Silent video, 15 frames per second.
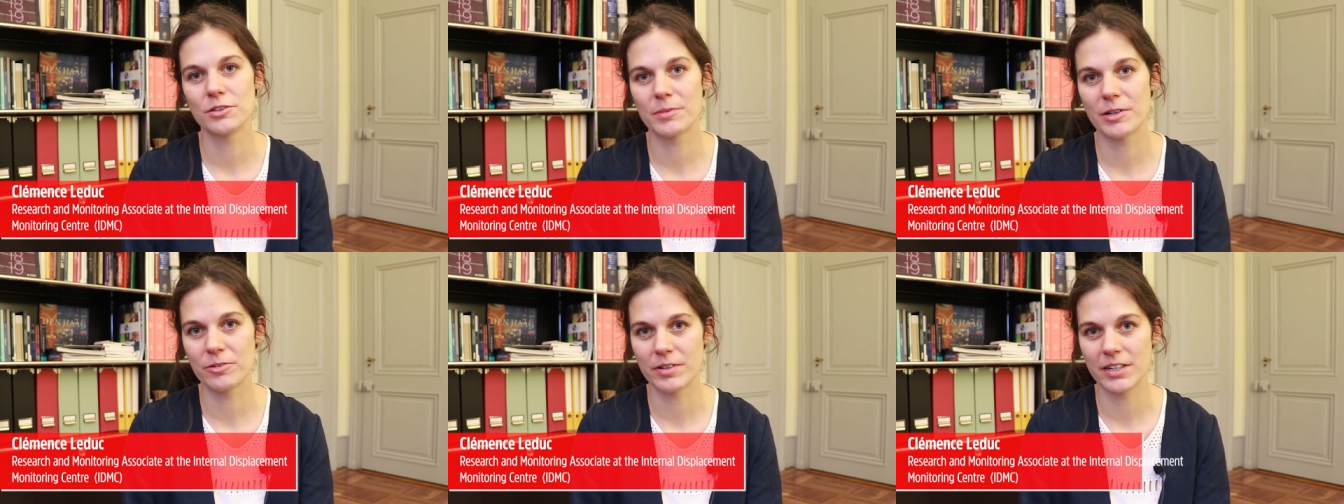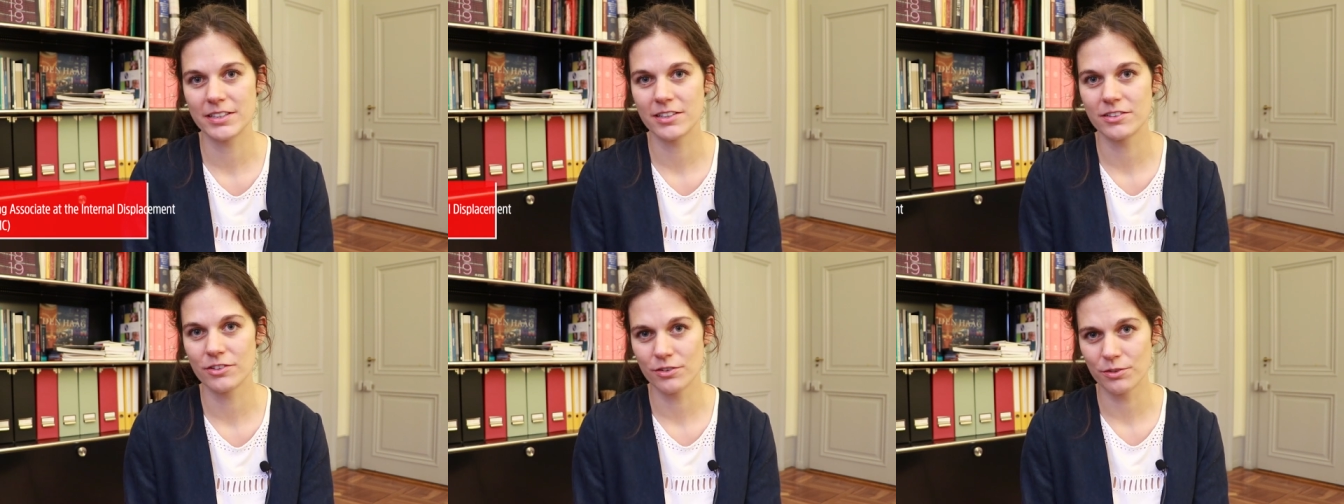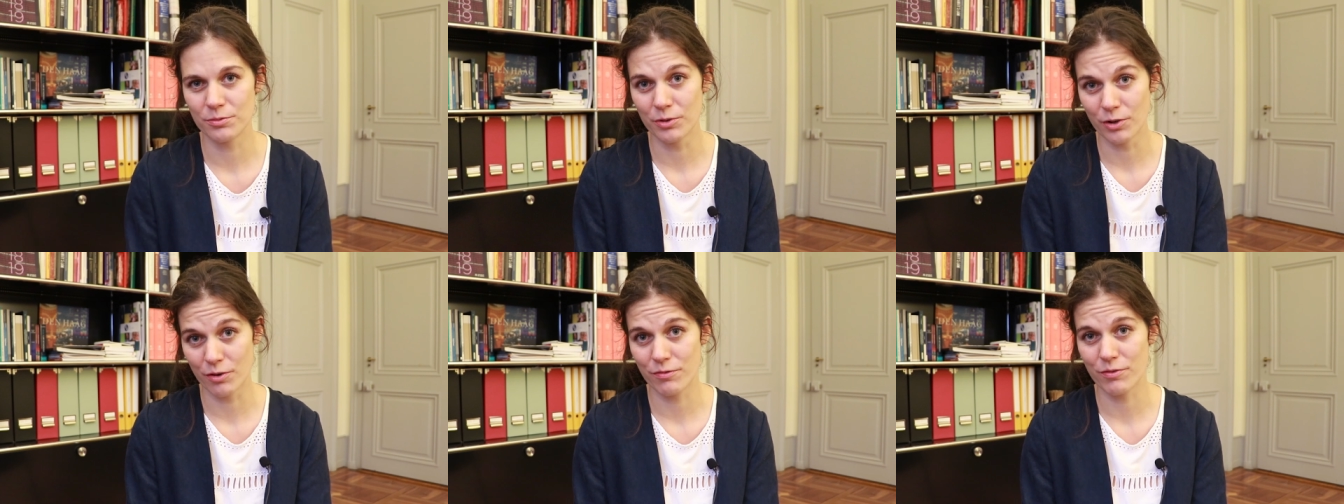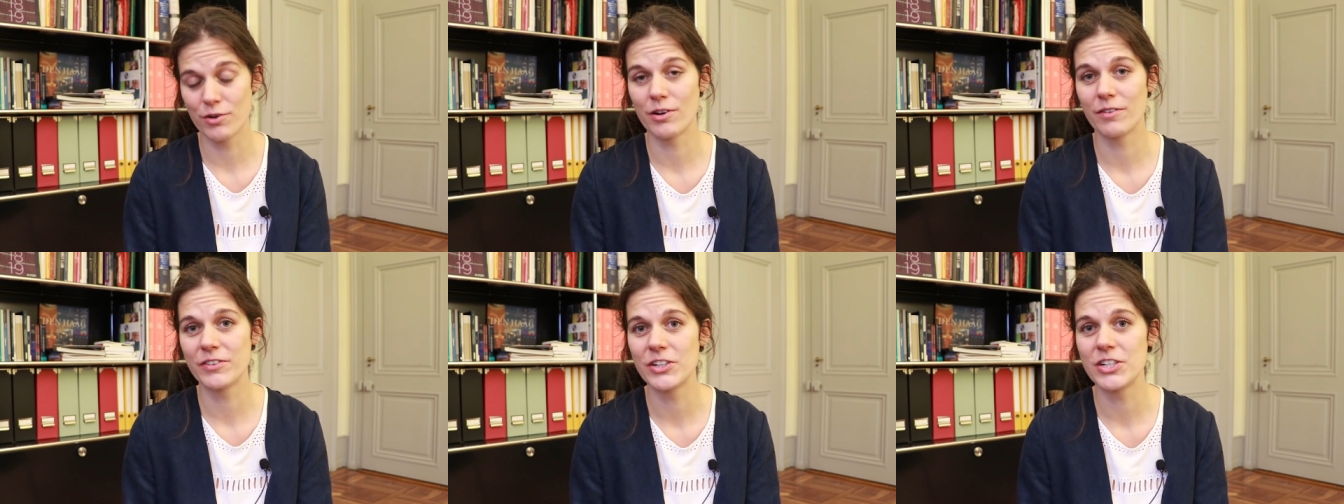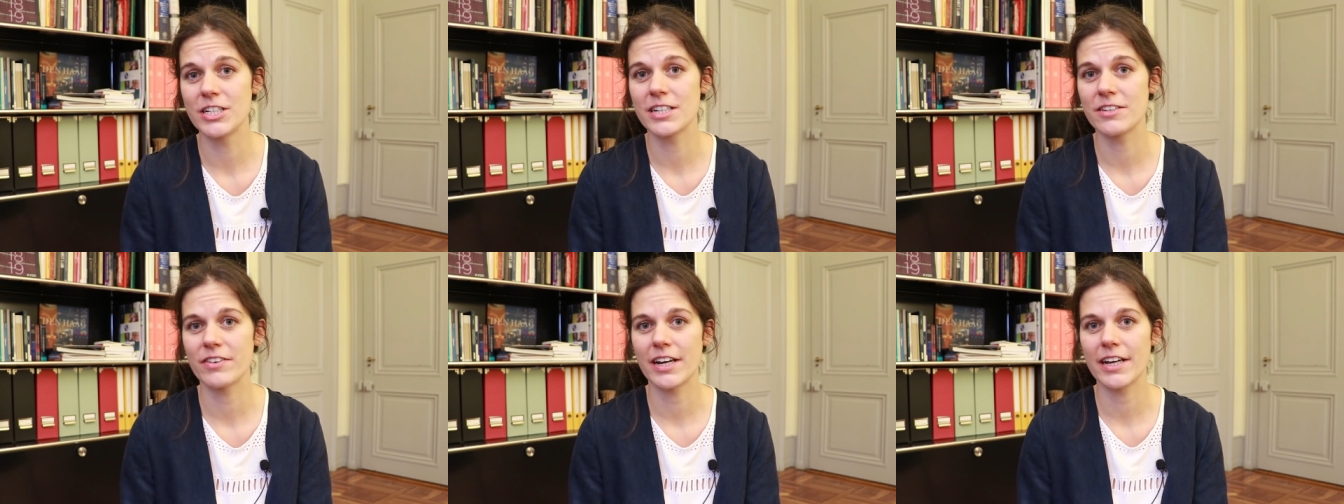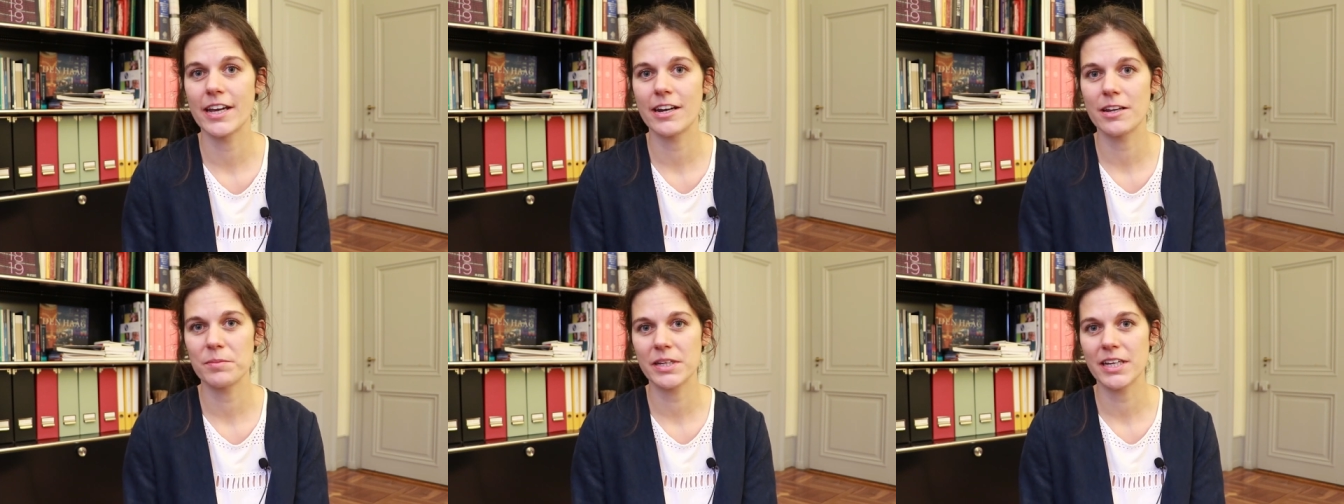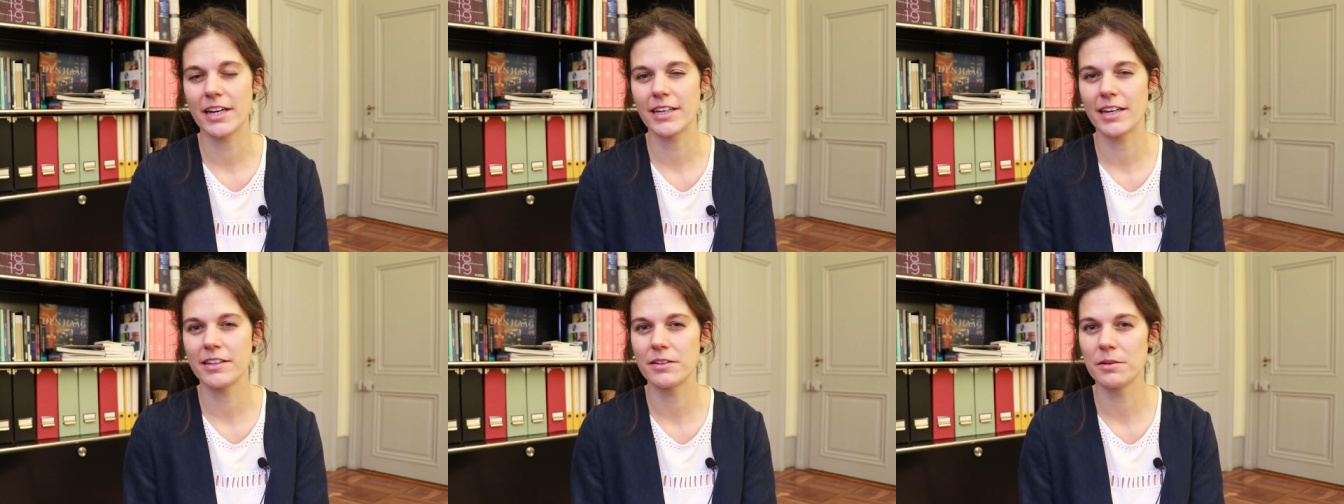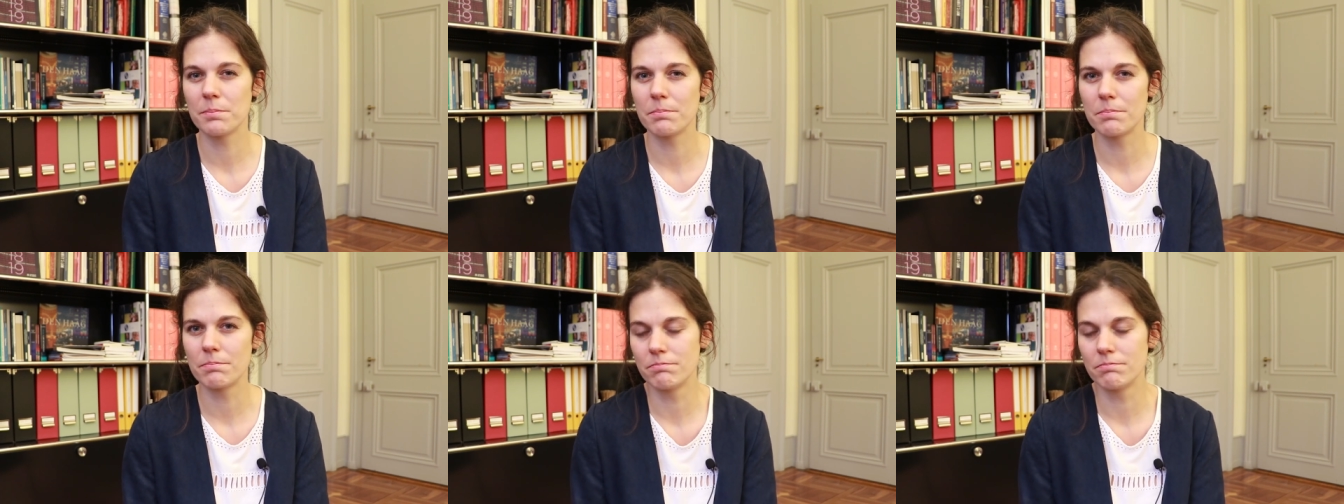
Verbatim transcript: Human Rights and the Rule of Law of the Geneva Academy, I had a